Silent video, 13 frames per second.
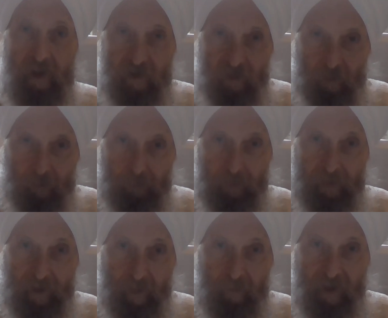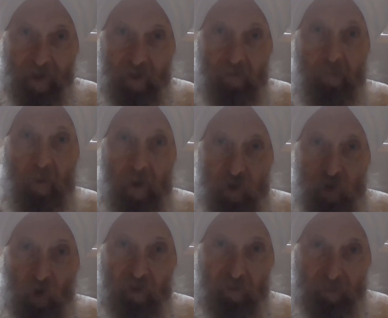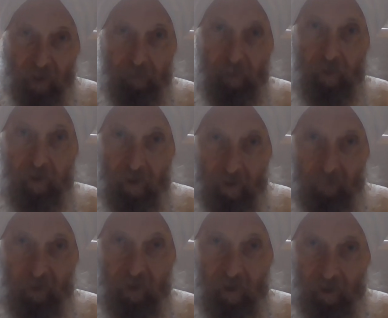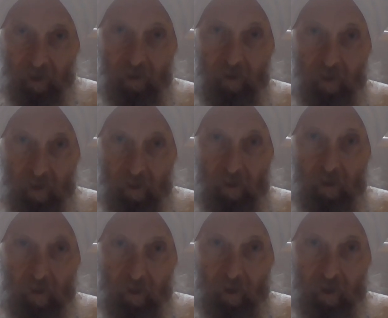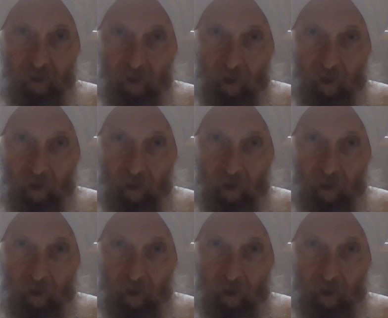is to put him down so other people can be in the